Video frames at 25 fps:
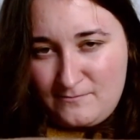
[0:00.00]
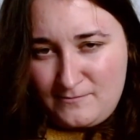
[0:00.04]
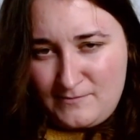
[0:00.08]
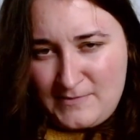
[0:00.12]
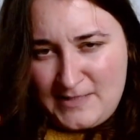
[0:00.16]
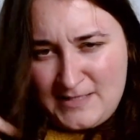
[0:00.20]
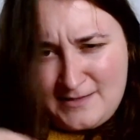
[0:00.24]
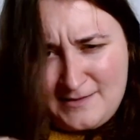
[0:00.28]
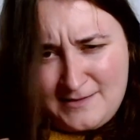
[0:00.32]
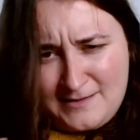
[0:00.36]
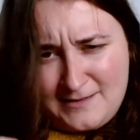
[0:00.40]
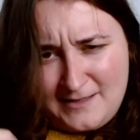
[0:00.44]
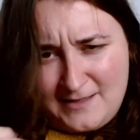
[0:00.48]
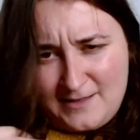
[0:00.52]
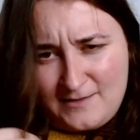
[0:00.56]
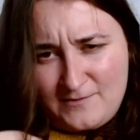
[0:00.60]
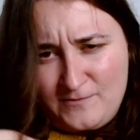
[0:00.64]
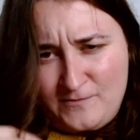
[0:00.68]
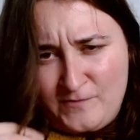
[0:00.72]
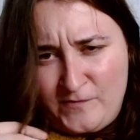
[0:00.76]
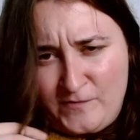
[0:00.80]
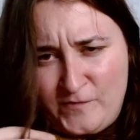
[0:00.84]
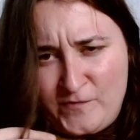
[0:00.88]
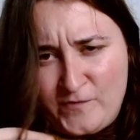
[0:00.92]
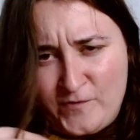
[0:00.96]
as in like
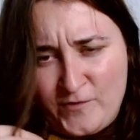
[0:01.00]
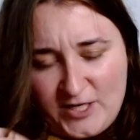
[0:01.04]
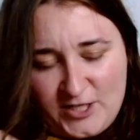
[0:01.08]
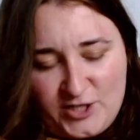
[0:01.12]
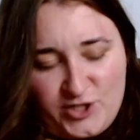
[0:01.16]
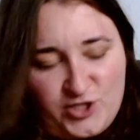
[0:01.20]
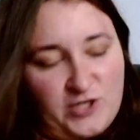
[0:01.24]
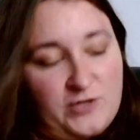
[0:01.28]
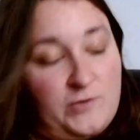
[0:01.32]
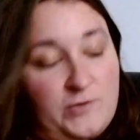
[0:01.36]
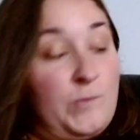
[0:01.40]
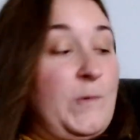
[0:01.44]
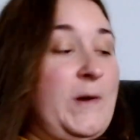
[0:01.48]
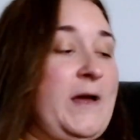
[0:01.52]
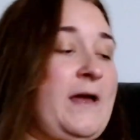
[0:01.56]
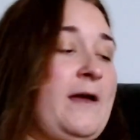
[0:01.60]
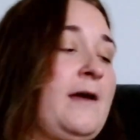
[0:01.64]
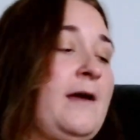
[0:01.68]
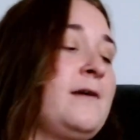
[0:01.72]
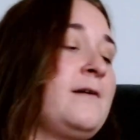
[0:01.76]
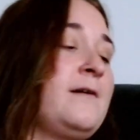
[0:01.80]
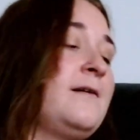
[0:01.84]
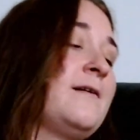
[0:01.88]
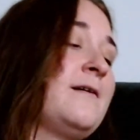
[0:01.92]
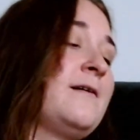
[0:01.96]
friction
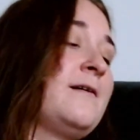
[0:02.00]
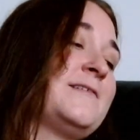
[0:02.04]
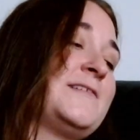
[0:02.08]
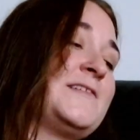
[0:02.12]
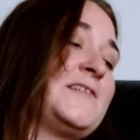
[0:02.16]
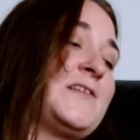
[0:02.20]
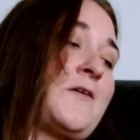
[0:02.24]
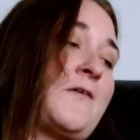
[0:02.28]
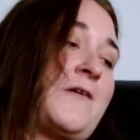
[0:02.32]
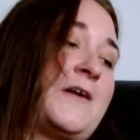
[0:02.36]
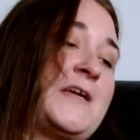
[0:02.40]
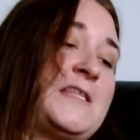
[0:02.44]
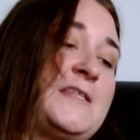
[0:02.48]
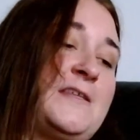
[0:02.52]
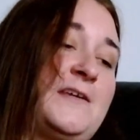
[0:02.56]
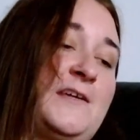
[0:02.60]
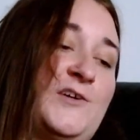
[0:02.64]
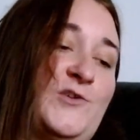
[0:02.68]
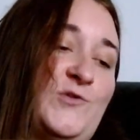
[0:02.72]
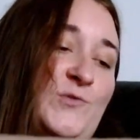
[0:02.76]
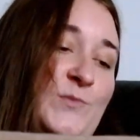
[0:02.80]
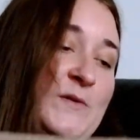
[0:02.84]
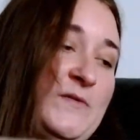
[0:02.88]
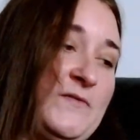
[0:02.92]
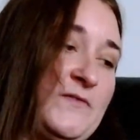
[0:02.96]
wear. So I think it
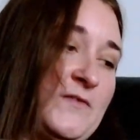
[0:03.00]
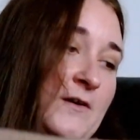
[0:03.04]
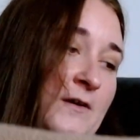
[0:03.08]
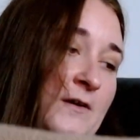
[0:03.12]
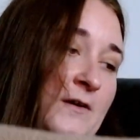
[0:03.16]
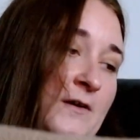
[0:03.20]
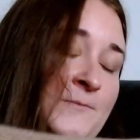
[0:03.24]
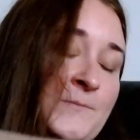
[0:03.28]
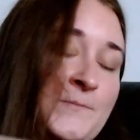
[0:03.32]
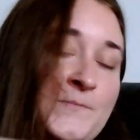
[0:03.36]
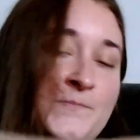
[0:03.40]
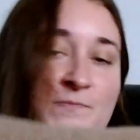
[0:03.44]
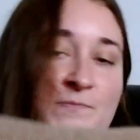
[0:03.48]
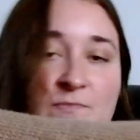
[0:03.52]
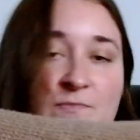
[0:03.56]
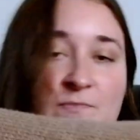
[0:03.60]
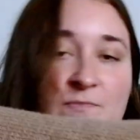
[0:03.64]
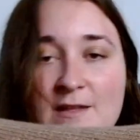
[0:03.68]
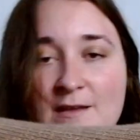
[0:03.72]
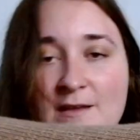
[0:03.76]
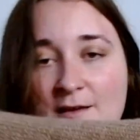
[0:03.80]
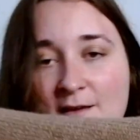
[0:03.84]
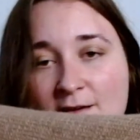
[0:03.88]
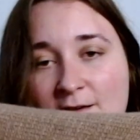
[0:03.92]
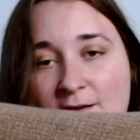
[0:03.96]
will be fine.
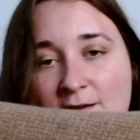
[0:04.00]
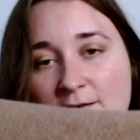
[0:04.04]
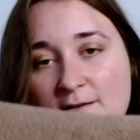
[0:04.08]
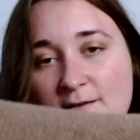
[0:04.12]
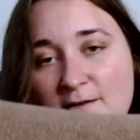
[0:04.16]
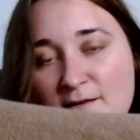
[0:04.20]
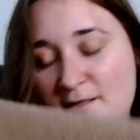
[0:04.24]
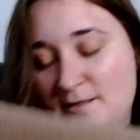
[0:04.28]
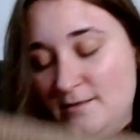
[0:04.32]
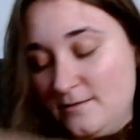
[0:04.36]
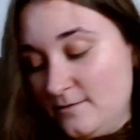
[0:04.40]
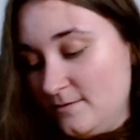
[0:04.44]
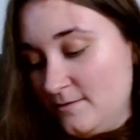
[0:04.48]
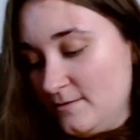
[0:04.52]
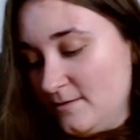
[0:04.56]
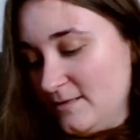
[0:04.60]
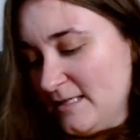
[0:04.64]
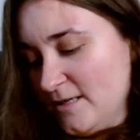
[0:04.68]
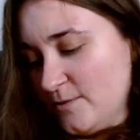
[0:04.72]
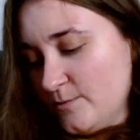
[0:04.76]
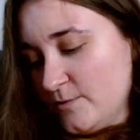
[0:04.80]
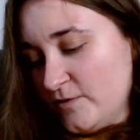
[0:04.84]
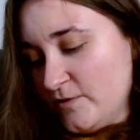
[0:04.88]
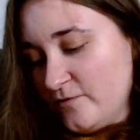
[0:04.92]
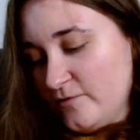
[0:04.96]
And yeah,
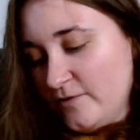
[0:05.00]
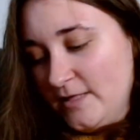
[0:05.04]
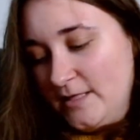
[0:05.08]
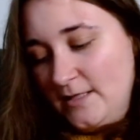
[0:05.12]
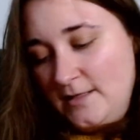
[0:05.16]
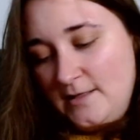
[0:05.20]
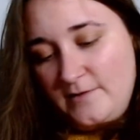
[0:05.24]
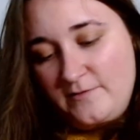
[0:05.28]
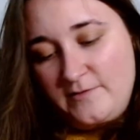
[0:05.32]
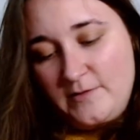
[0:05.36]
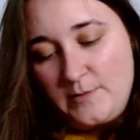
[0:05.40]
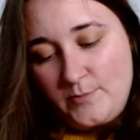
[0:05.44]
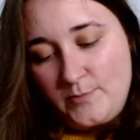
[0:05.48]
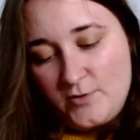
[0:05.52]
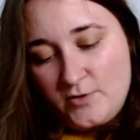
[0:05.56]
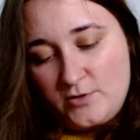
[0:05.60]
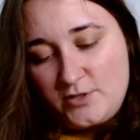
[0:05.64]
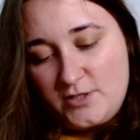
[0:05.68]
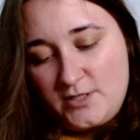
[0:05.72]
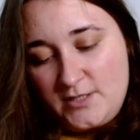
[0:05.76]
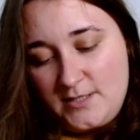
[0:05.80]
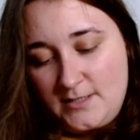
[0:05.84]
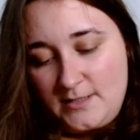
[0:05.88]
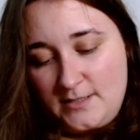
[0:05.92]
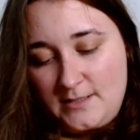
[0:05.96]
it was a really lovely
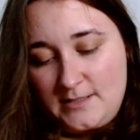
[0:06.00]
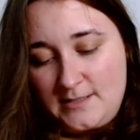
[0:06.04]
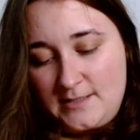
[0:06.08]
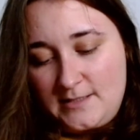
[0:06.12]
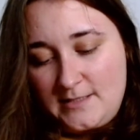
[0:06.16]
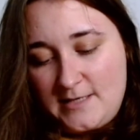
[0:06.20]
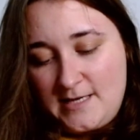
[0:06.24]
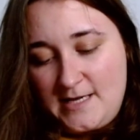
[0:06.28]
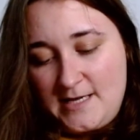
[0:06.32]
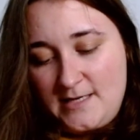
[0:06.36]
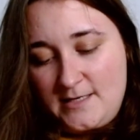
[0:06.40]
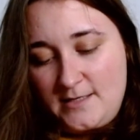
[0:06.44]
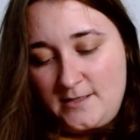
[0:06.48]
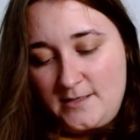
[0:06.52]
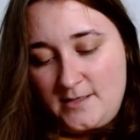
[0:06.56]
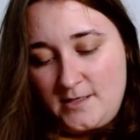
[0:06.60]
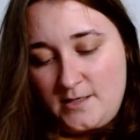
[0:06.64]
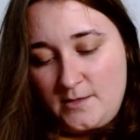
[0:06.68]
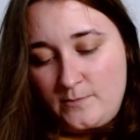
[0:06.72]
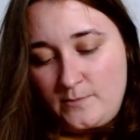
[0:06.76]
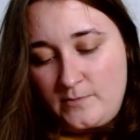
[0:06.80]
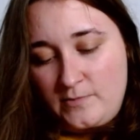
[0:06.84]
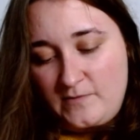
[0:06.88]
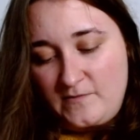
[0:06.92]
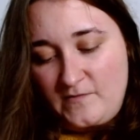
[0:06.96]
project. And I ended
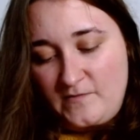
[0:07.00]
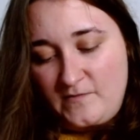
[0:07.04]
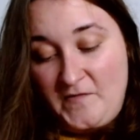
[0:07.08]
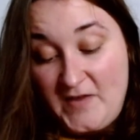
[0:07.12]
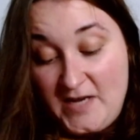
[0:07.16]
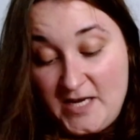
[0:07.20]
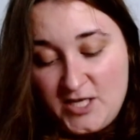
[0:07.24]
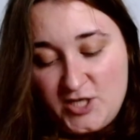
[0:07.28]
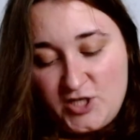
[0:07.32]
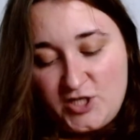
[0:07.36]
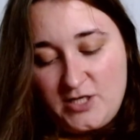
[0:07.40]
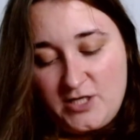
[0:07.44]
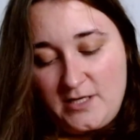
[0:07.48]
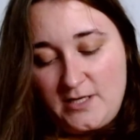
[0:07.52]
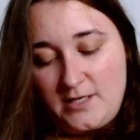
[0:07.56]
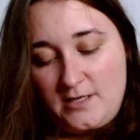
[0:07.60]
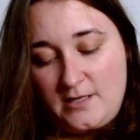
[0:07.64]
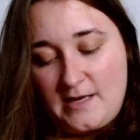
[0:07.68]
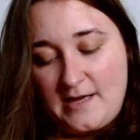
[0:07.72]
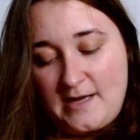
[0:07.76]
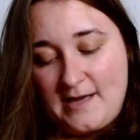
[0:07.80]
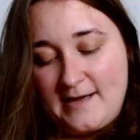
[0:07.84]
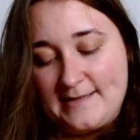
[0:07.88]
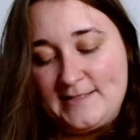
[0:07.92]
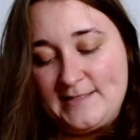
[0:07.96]
up finishing
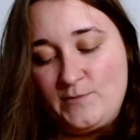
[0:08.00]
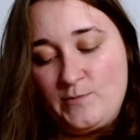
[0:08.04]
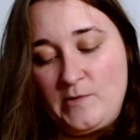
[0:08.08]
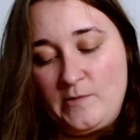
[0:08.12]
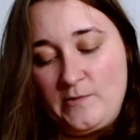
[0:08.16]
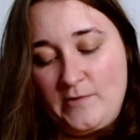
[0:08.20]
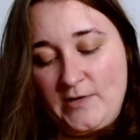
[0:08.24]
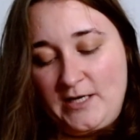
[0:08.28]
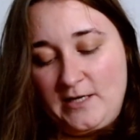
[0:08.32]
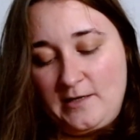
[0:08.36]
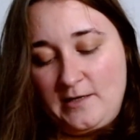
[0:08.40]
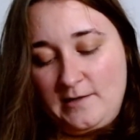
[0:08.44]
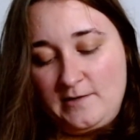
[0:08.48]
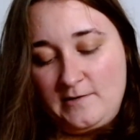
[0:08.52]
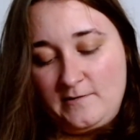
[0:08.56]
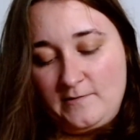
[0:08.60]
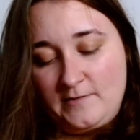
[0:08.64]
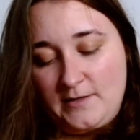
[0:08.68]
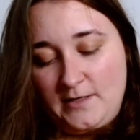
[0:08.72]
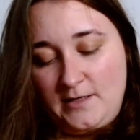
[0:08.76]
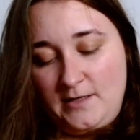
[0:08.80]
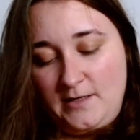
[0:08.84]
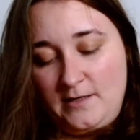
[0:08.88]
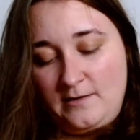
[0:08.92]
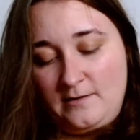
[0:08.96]
it as we were kind of
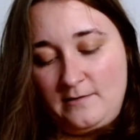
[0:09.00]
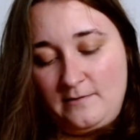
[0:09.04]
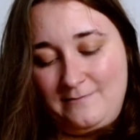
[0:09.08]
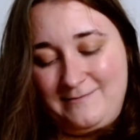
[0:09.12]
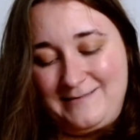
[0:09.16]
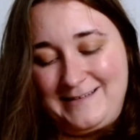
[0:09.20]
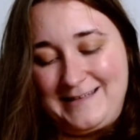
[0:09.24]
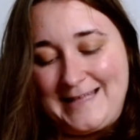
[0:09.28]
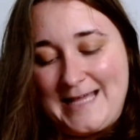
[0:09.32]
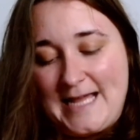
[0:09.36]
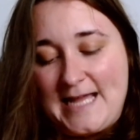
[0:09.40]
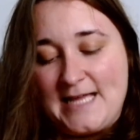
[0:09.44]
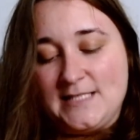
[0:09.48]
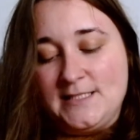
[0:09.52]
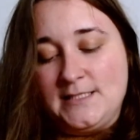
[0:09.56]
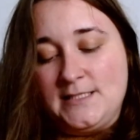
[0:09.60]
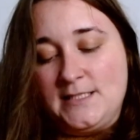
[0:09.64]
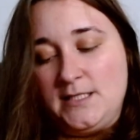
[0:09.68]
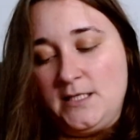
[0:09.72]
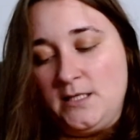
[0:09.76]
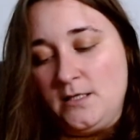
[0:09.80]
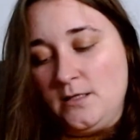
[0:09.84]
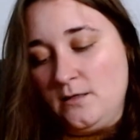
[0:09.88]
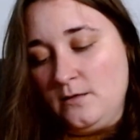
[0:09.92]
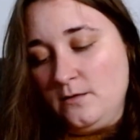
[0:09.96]
like
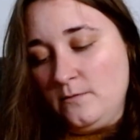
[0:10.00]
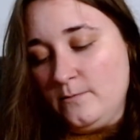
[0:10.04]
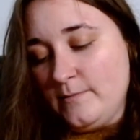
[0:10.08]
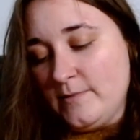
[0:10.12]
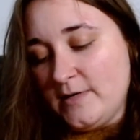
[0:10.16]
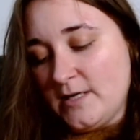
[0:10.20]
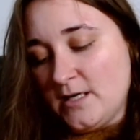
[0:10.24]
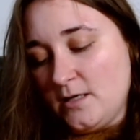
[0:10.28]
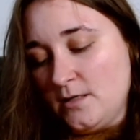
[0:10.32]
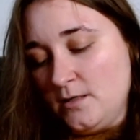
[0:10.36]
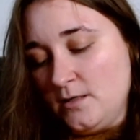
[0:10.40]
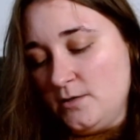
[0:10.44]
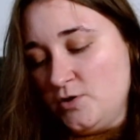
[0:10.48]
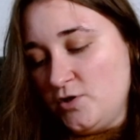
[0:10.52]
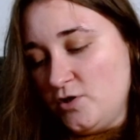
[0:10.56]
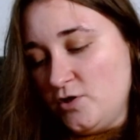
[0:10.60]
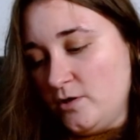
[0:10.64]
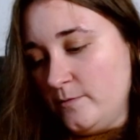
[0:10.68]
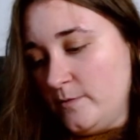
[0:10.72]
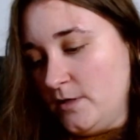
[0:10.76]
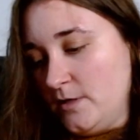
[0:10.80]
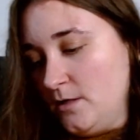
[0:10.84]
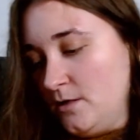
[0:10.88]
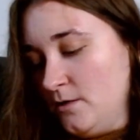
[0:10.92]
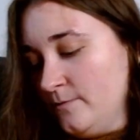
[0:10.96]
landing back in
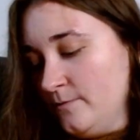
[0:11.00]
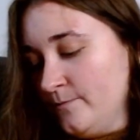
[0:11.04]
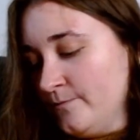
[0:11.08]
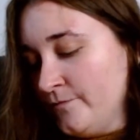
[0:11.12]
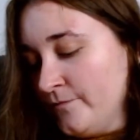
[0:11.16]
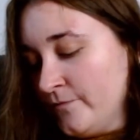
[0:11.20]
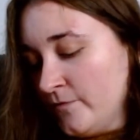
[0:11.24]
Germany.